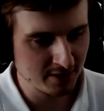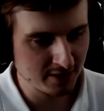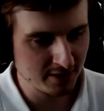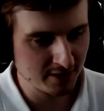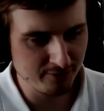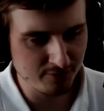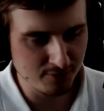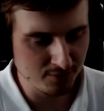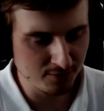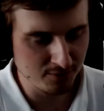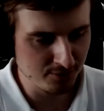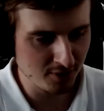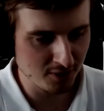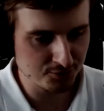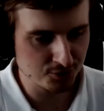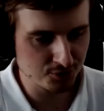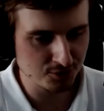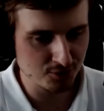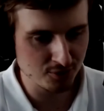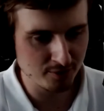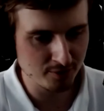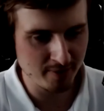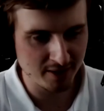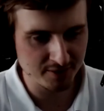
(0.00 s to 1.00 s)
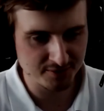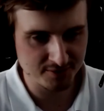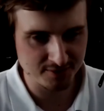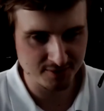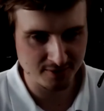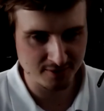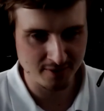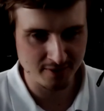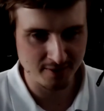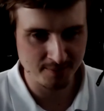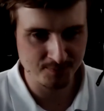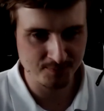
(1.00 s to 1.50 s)
if you're not sure about
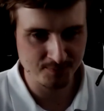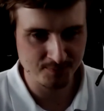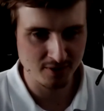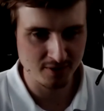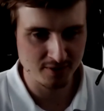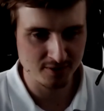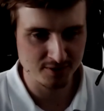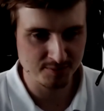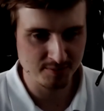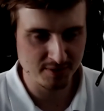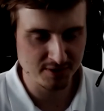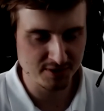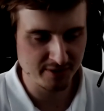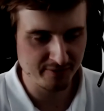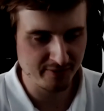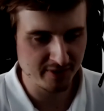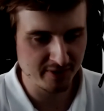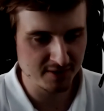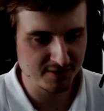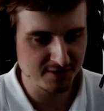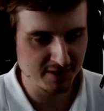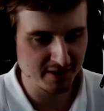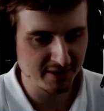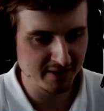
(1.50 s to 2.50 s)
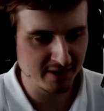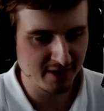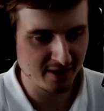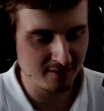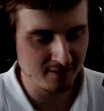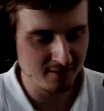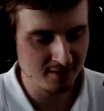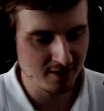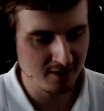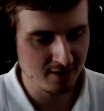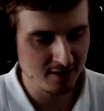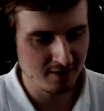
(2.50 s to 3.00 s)
um, a specific
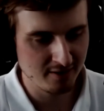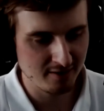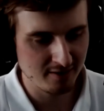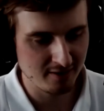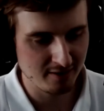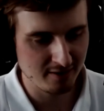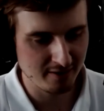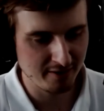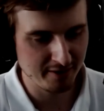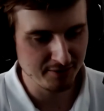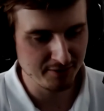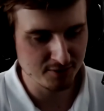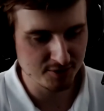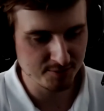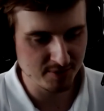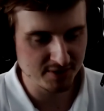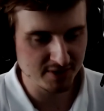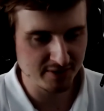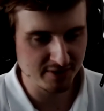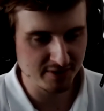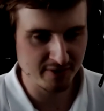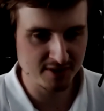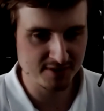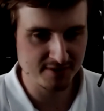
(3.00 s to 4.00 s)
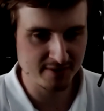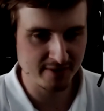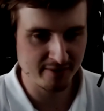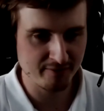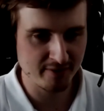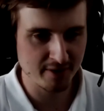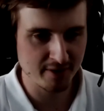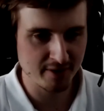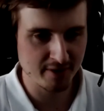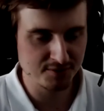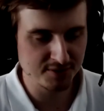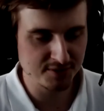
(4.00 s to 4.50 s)
signal uh, in a specific
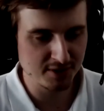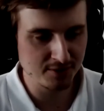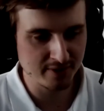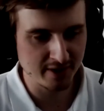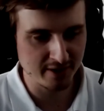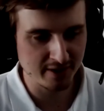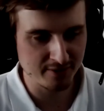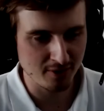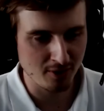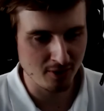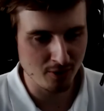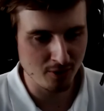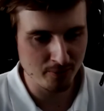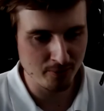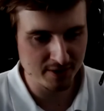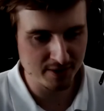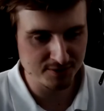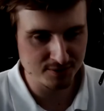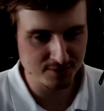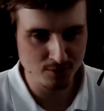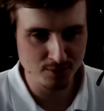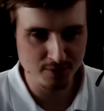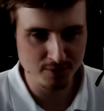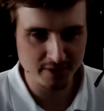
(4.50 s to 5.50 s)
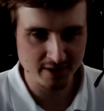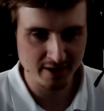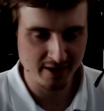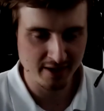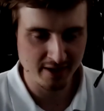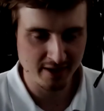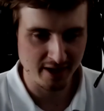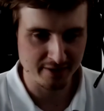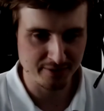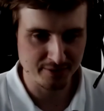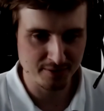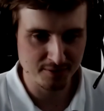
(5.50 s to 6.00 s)
frequency, you can always look
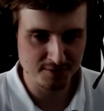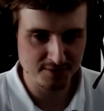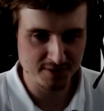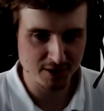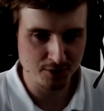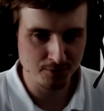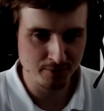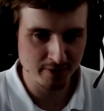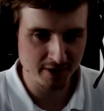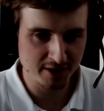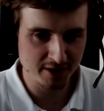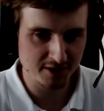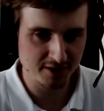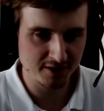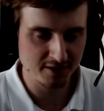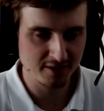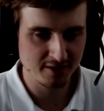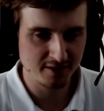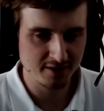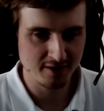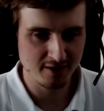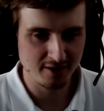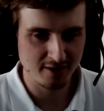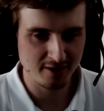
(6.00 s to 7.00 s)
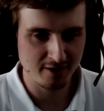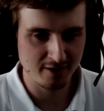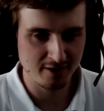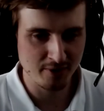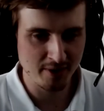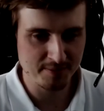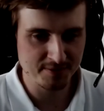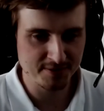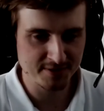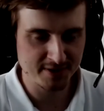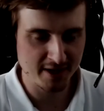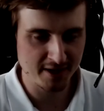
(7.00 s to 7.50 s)
at the SIGWiki uh,
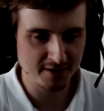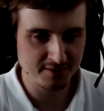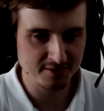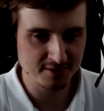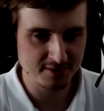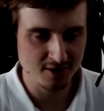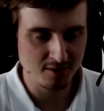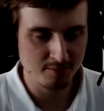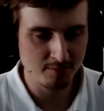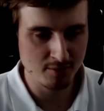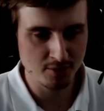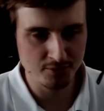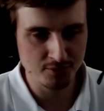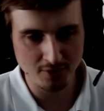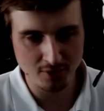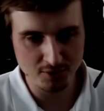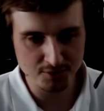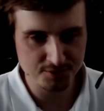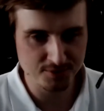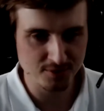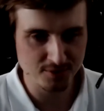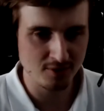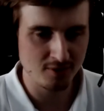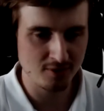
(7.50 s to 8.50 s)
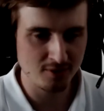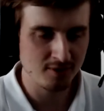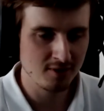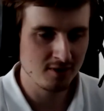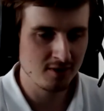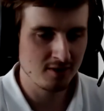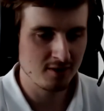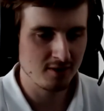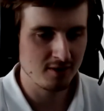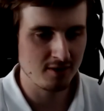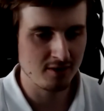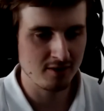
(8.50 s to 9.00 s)
website, but also
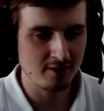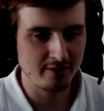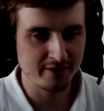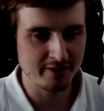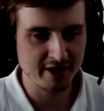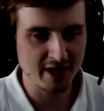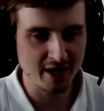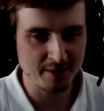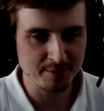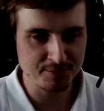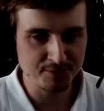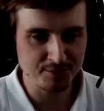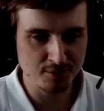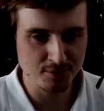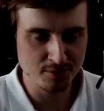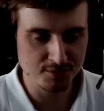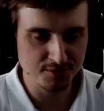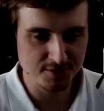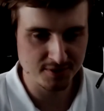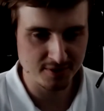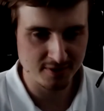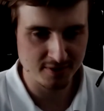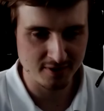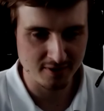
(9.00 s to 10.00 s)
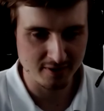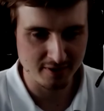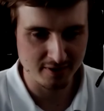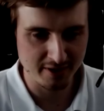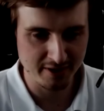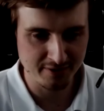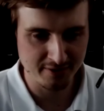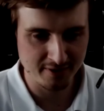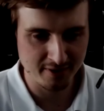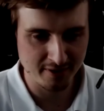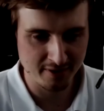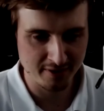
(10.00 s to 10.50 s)
uh, captures
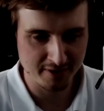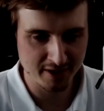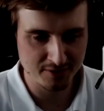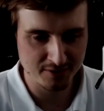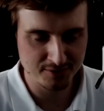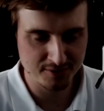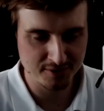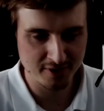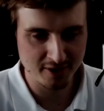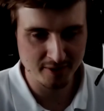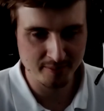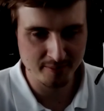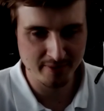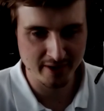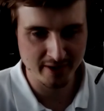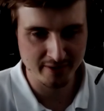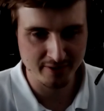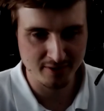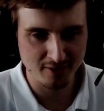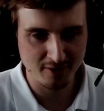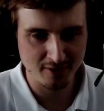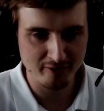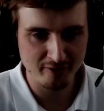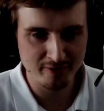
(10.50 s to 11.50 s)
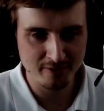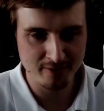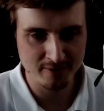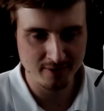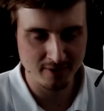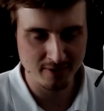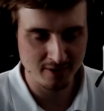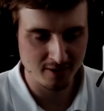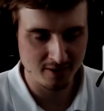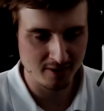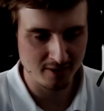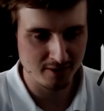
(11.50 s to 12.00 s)
in GitHub and other
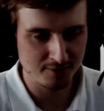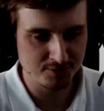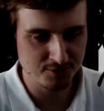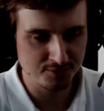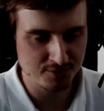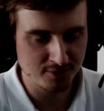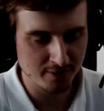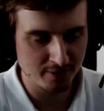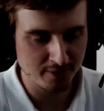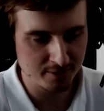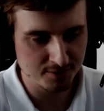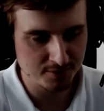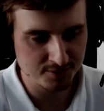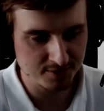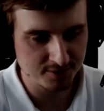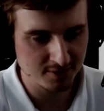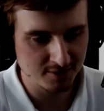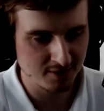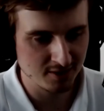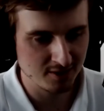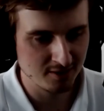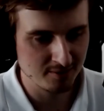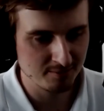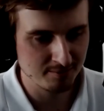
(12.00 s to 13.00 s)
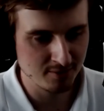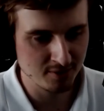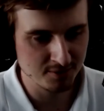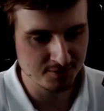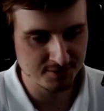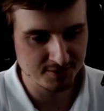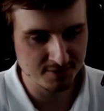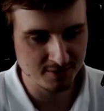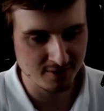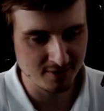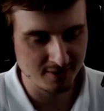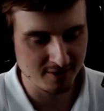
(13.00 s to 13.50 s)
tutorials. But
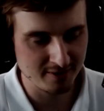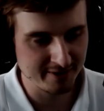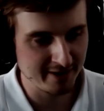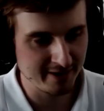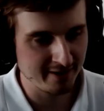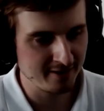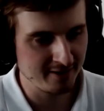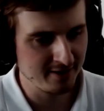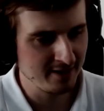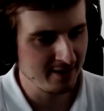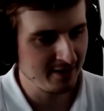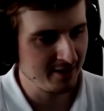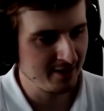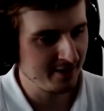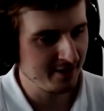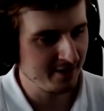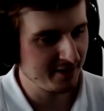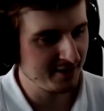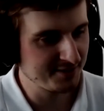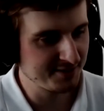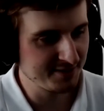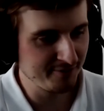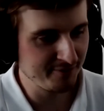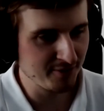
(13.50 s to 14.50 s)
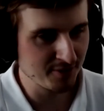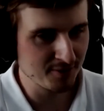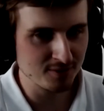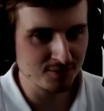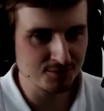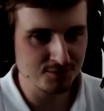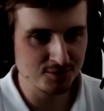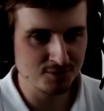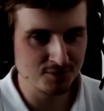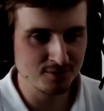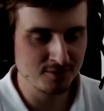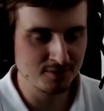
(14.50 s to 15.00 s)
yeah, it's
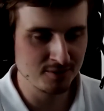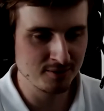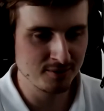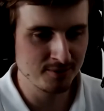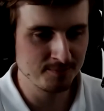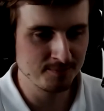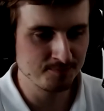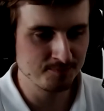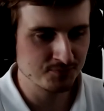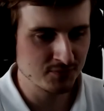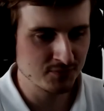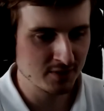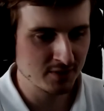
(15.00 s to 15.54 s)
difficult to,